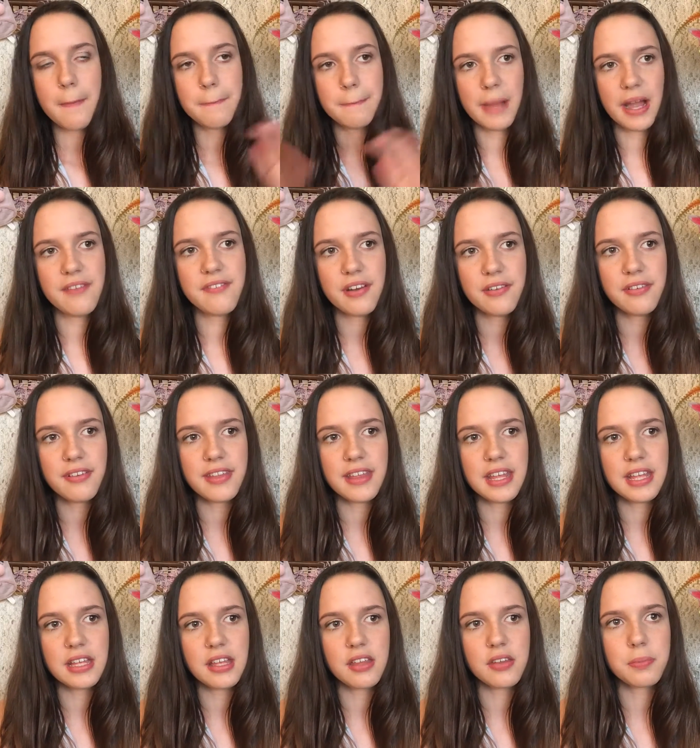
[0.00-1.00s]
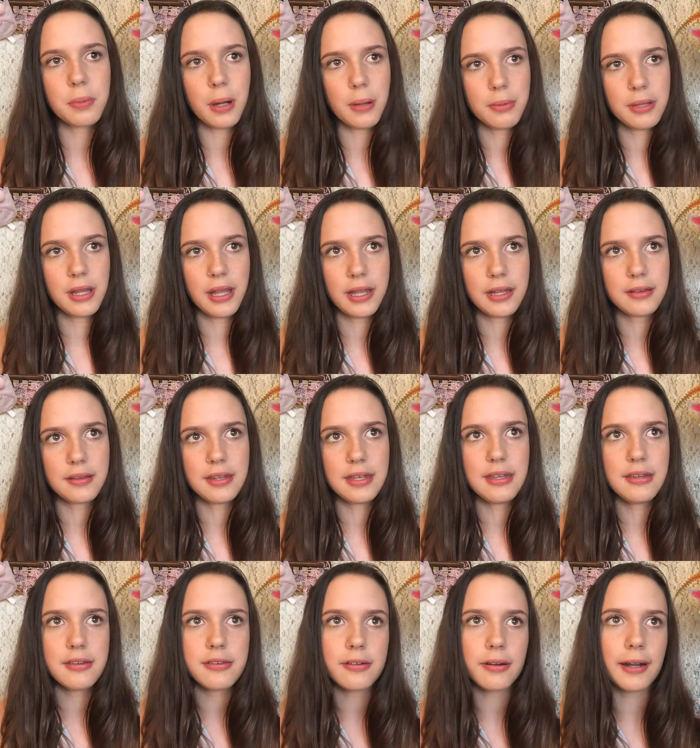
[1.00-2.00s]
My favorite thing is probably like the
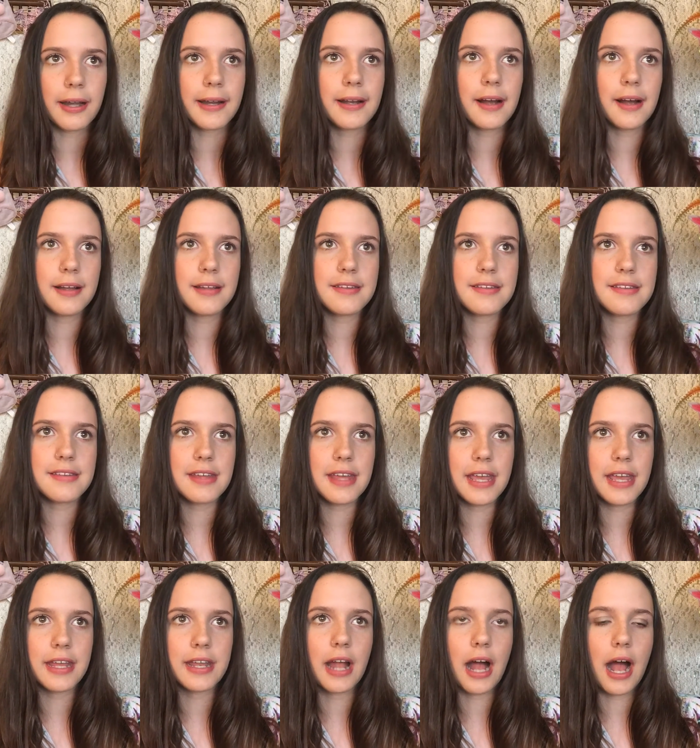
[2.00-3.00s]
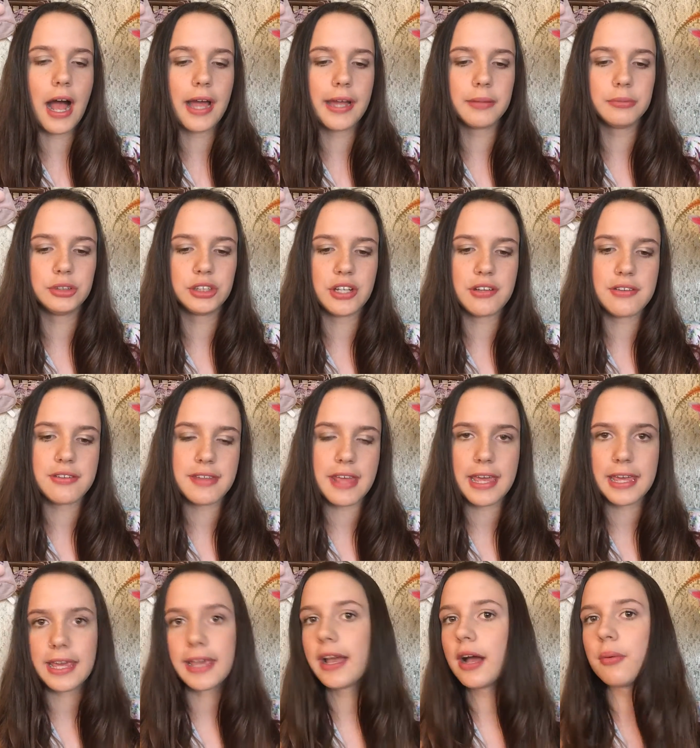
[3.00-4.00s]
Easter egg hunts, and I'm just
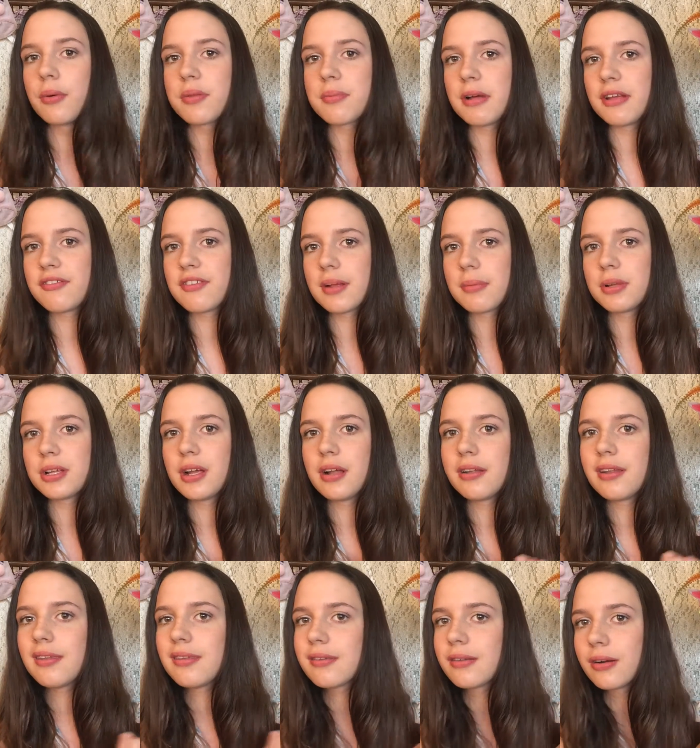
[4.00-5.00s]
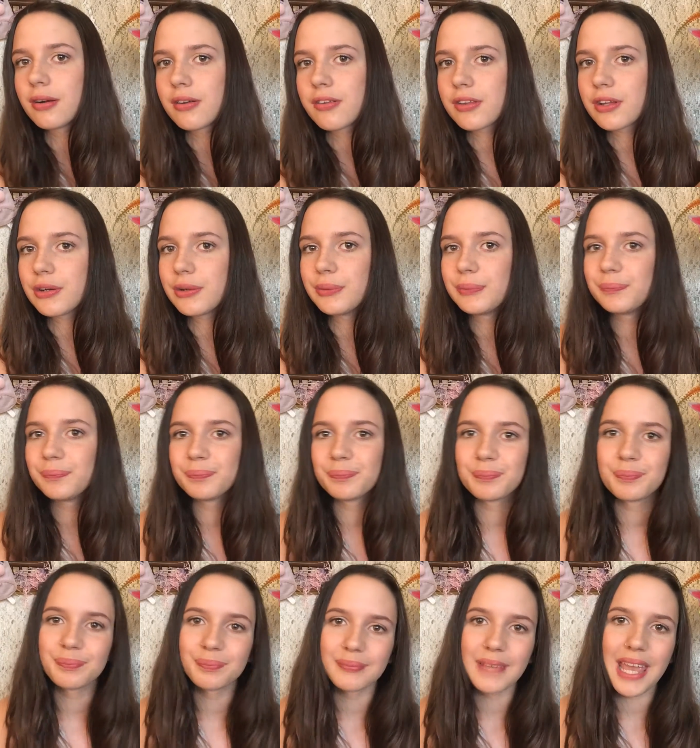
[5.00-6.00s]
hanging out with my family on Easter, so
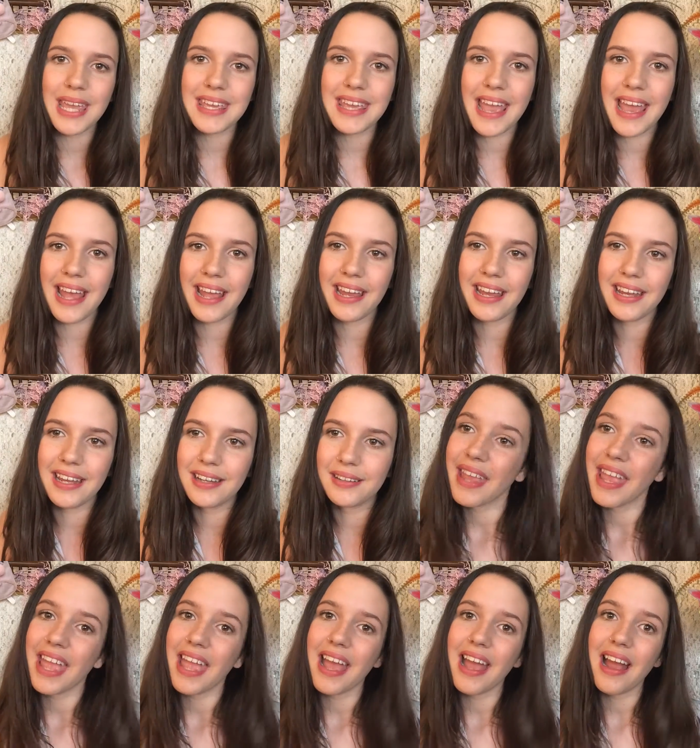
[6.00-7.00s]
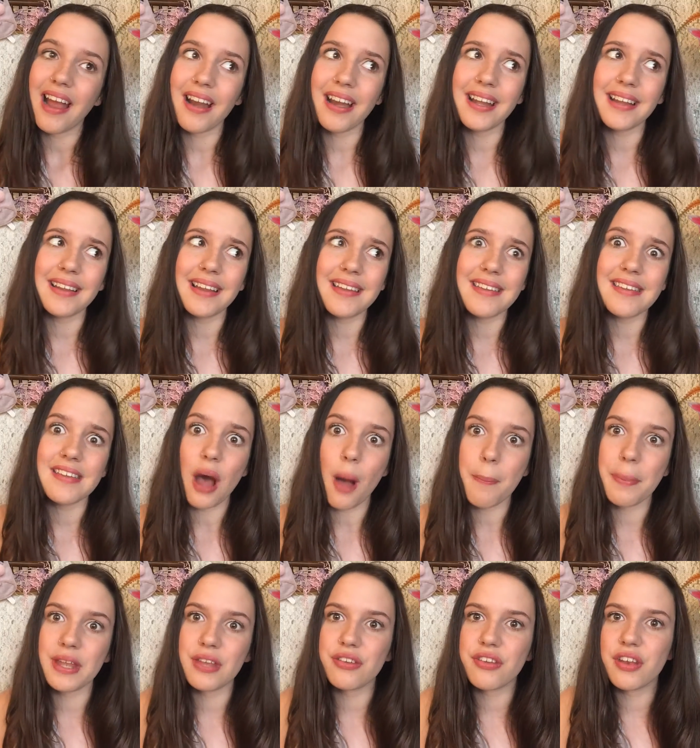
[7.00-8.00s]
yay. Alright, let's
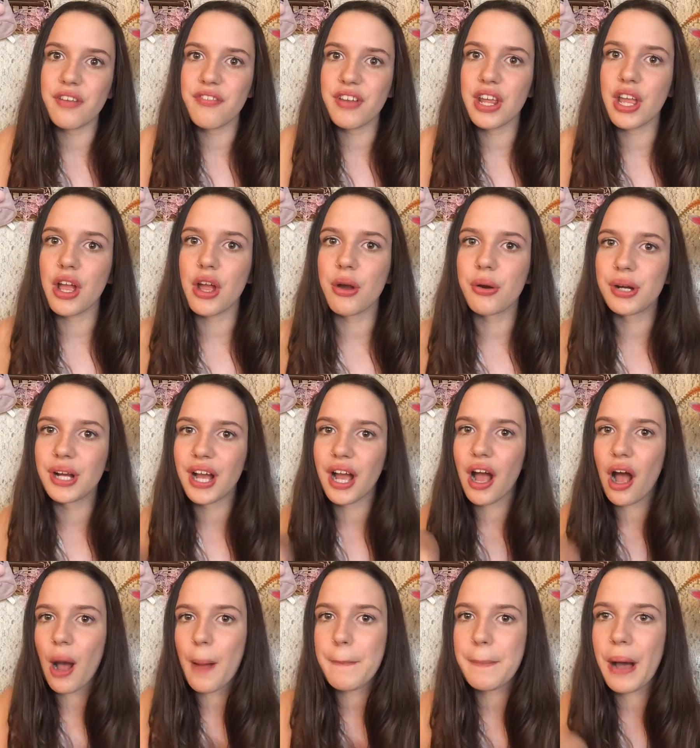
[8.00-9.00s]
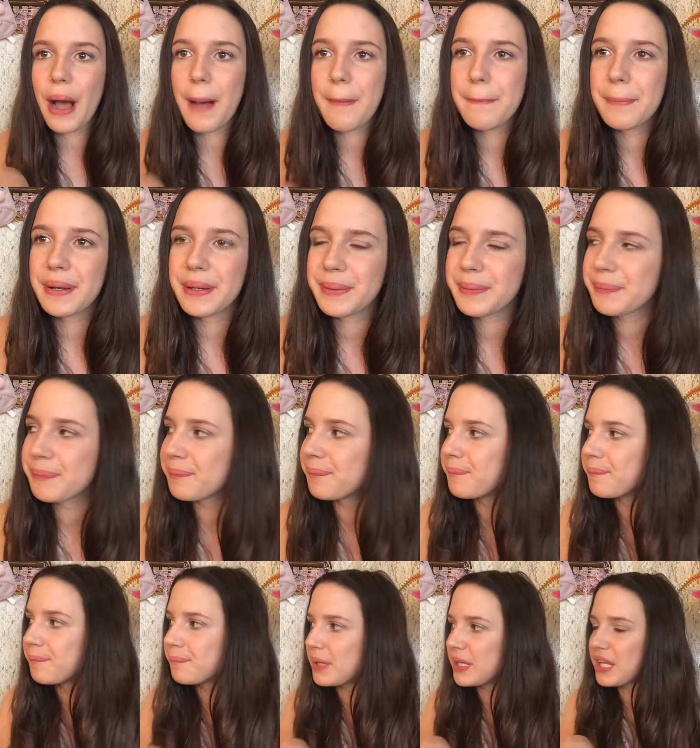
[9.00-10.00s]
hop into the video. Hop hop,
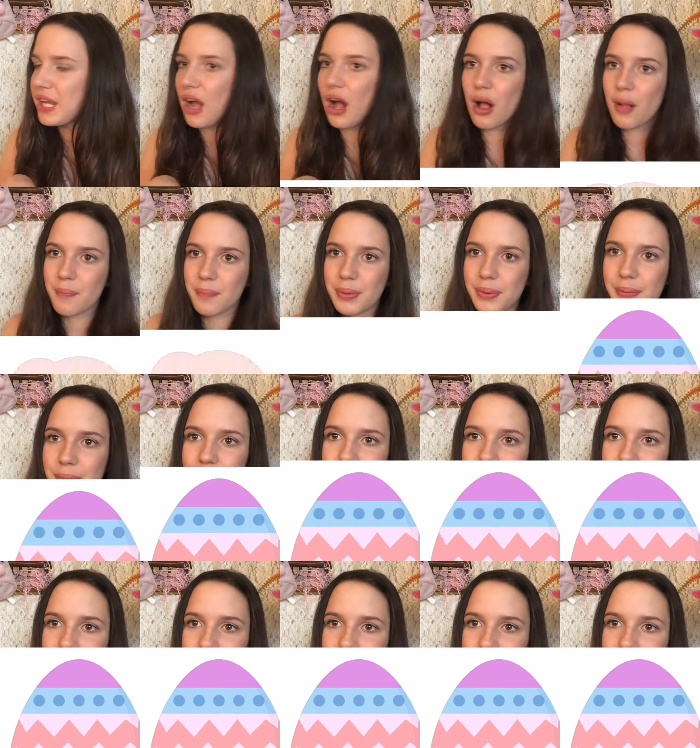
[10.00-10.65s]
bunny hop.